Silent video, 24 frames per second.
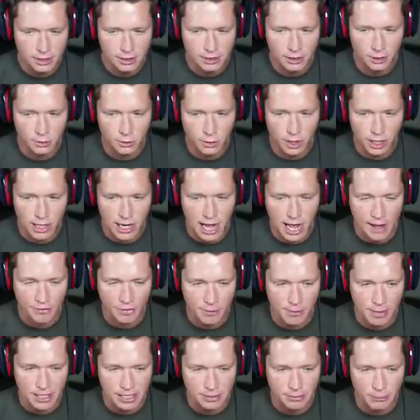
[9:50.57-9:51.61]
Dude, we're gonna have
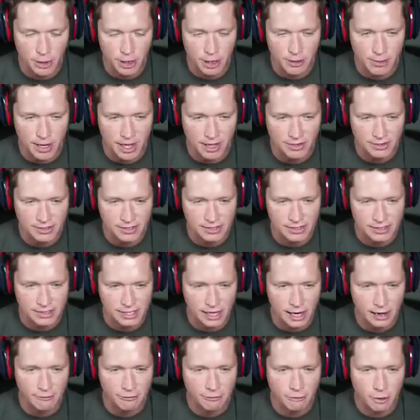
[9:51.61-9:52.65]
to be smart, man. This is
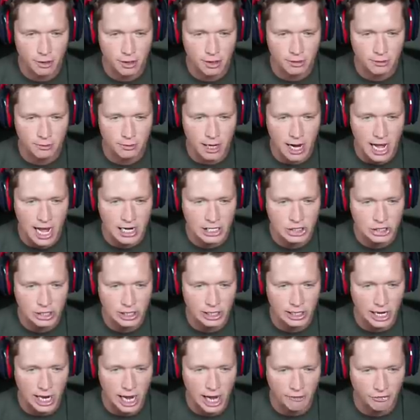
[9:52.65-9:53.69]
tough. We're actually
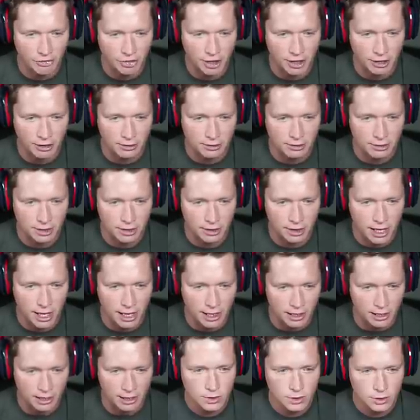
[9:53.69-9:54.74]
gonna have to
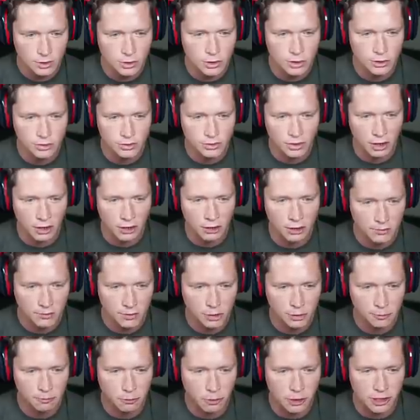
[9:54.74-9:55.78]
kind of use our
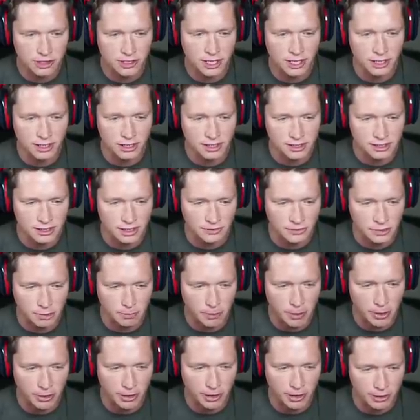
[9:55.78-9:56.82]
sprinting and stuff
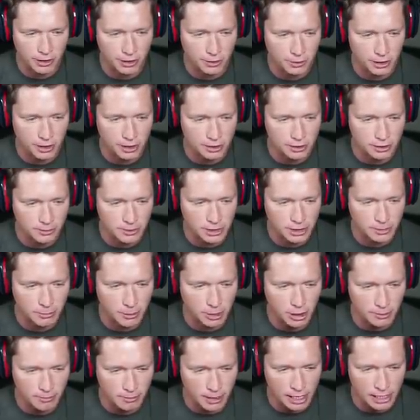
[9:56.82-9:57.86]
sparingly. We're gonna have to be
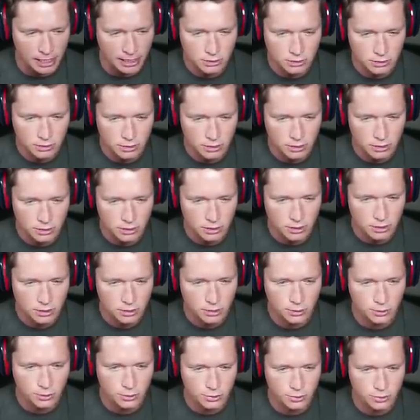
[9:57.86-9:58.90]
smart about it.
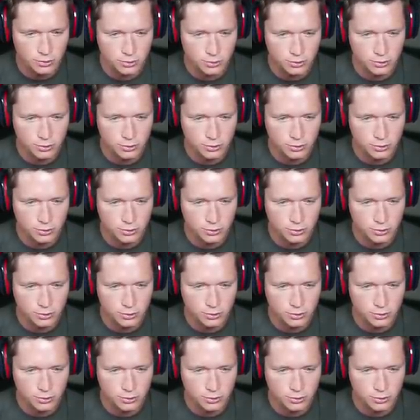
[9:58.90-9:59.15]
Oof.